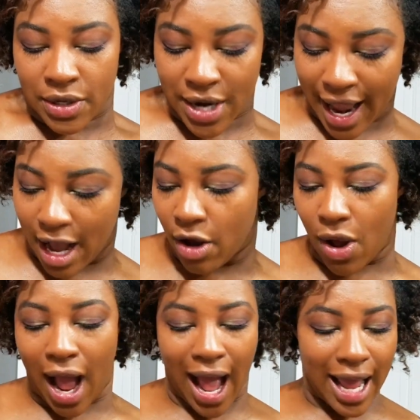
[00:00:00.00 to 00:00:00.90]

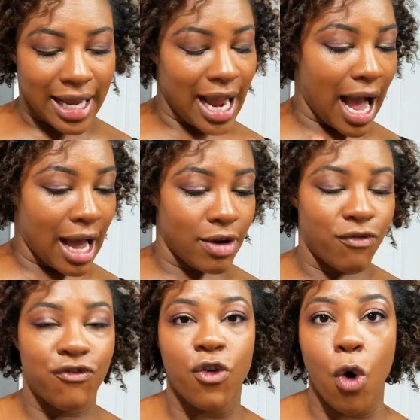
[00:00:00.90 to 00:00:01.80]
Now, I got
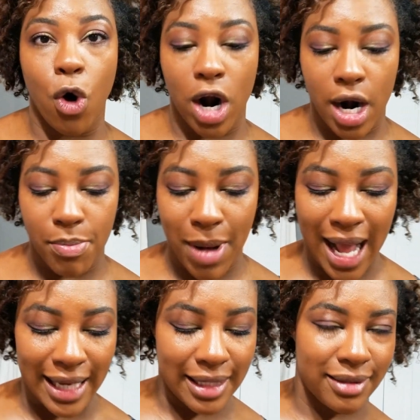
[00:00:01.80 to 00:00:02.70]
for
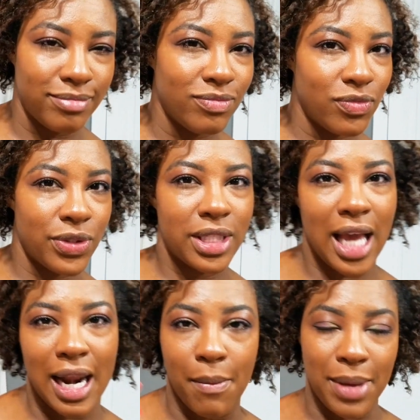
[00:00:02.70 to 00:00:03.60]
my
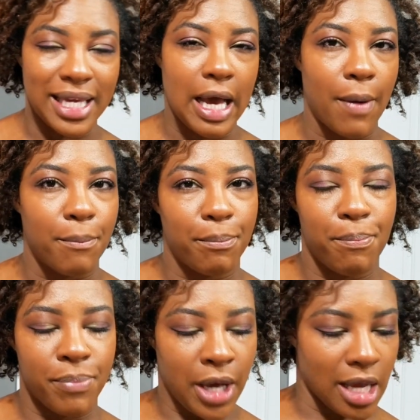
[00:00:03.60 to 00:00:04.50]
kind of makeup
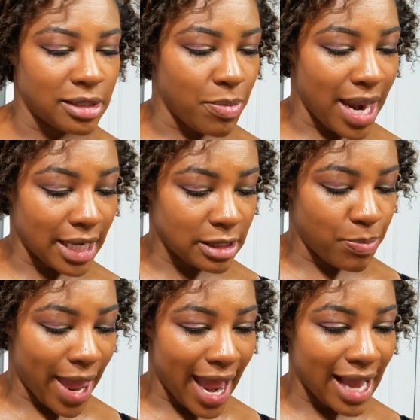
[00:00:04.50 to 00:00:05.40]
cosmetics
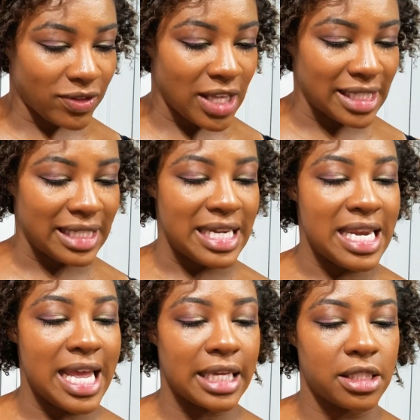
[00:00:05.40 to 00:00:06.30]
bag this
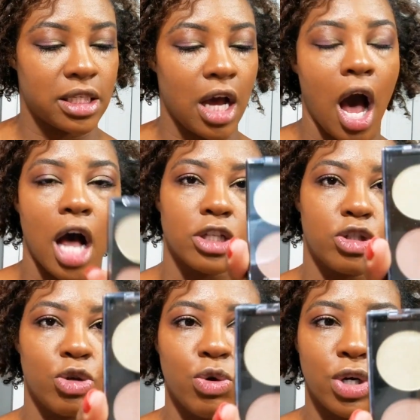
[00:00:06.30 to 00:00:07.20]
NYX
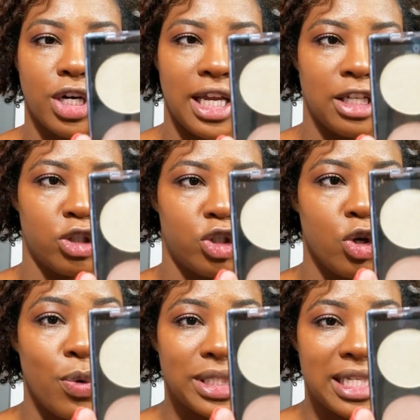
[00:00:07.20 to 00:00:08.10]
Contour
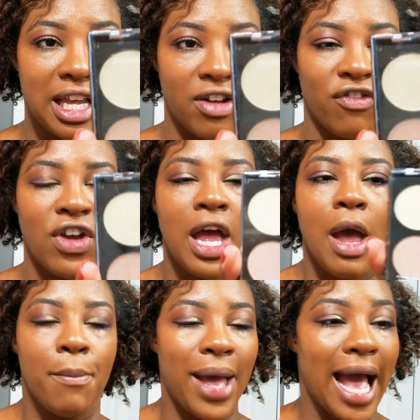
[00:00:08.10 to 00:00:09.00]
Intuitive
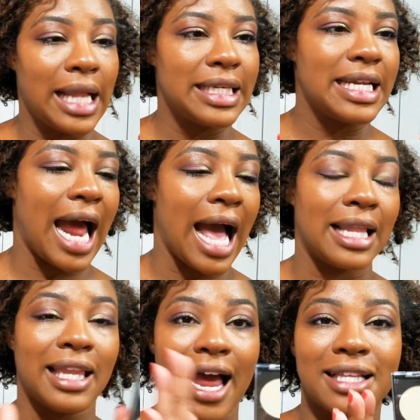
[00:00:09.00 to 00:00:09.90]
palette. I
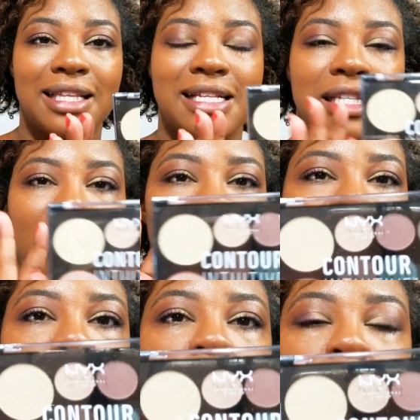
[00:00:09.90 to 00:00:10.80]
like this. It
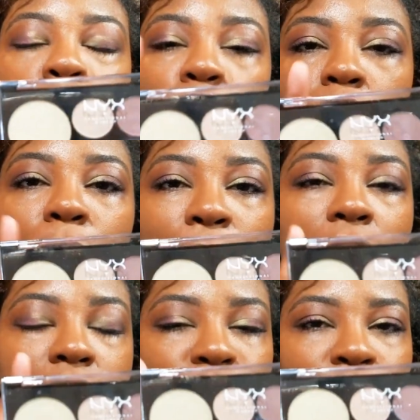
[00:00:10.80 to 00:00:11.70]
feels Girl
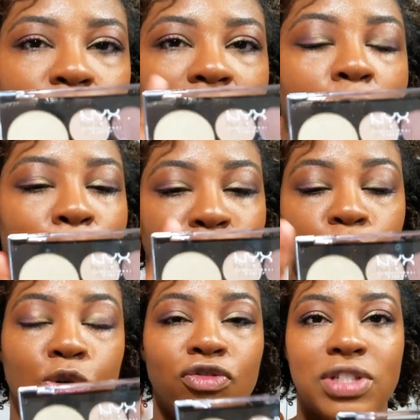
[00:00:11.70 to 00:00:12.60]
Boss Beauty
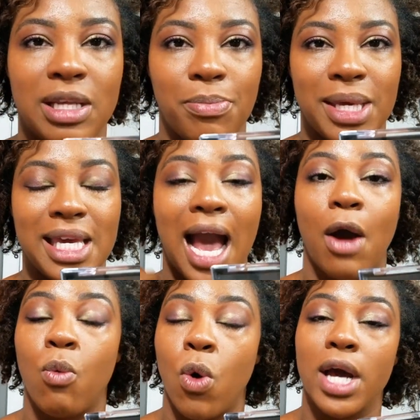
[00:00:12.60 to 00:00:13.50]
approved to me.
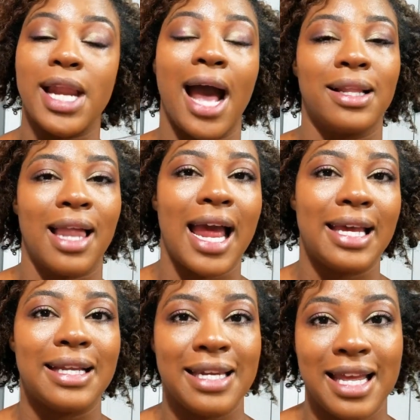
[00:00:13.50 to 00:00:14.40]
One, I
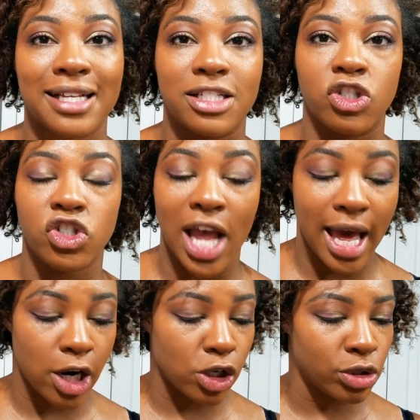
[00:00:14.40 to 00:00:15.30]
like NYX
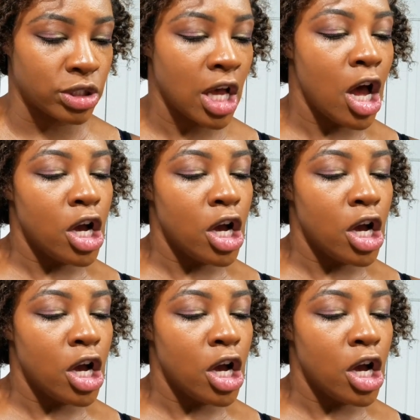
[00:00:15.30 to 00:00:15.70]
shadows.